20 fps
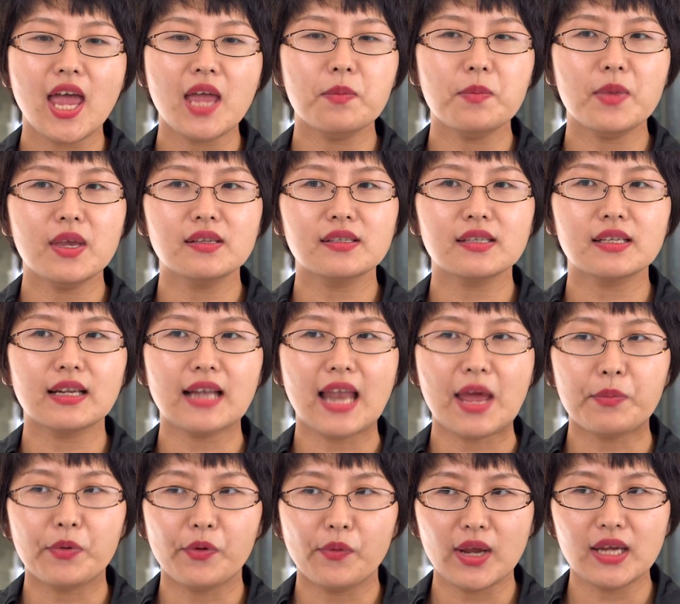It means
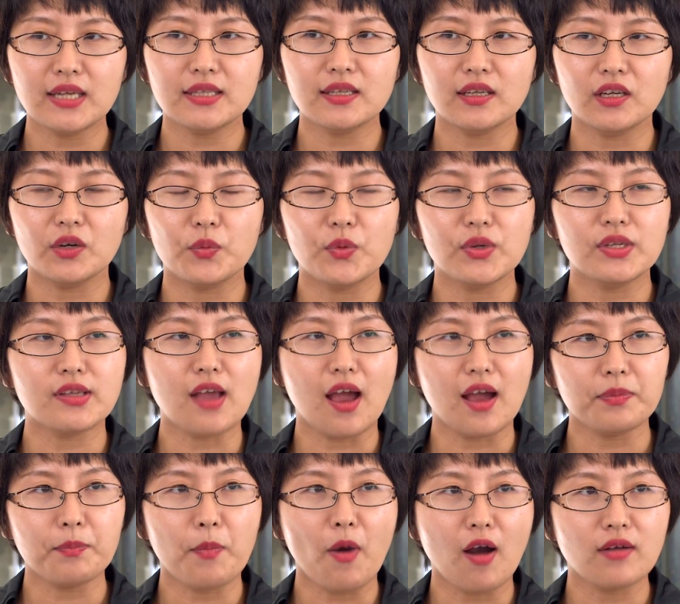collaborating with
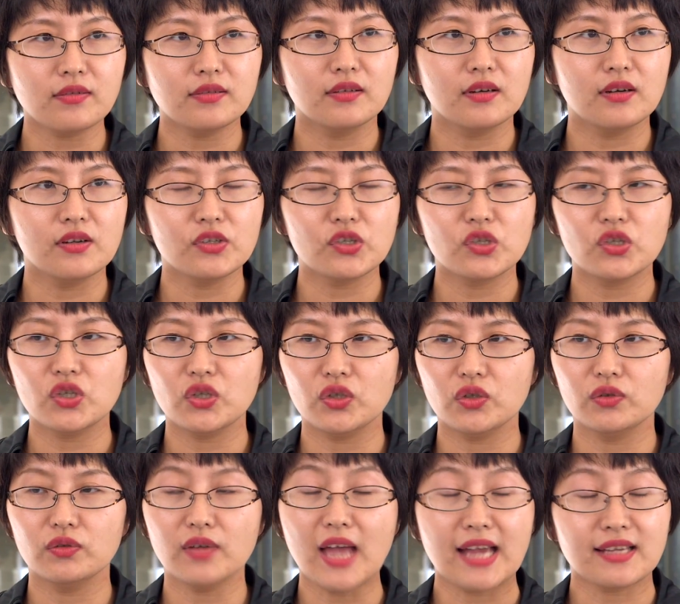our partners to
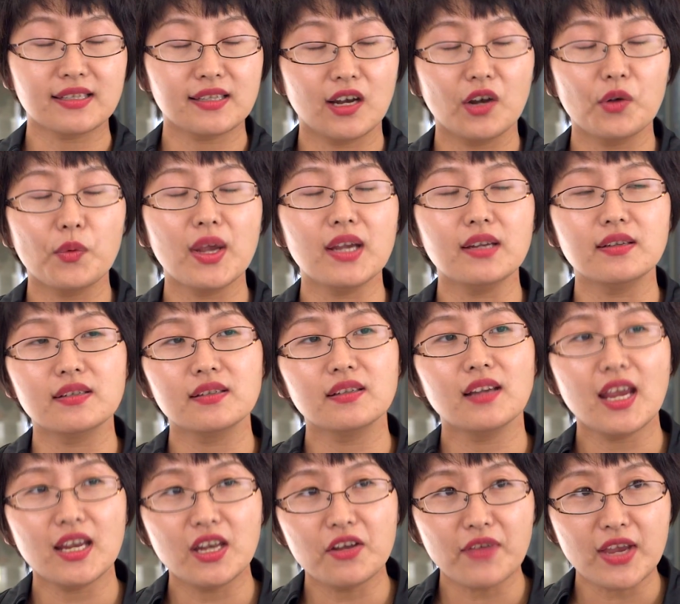accelerate
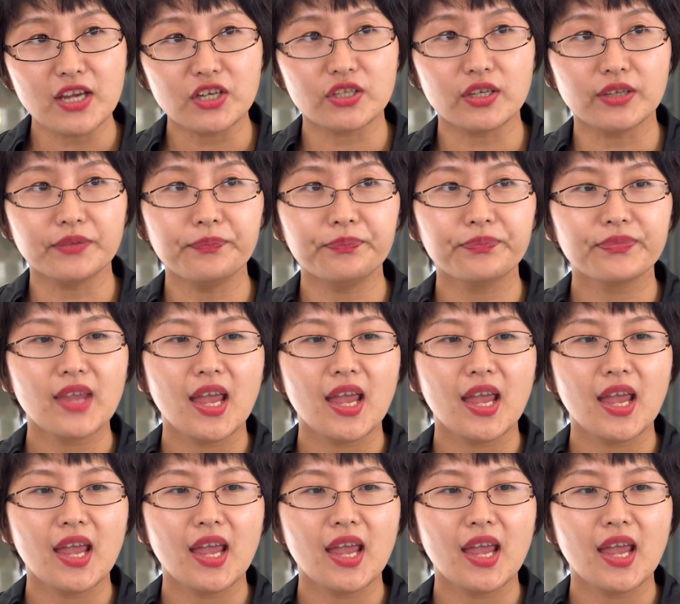innovation.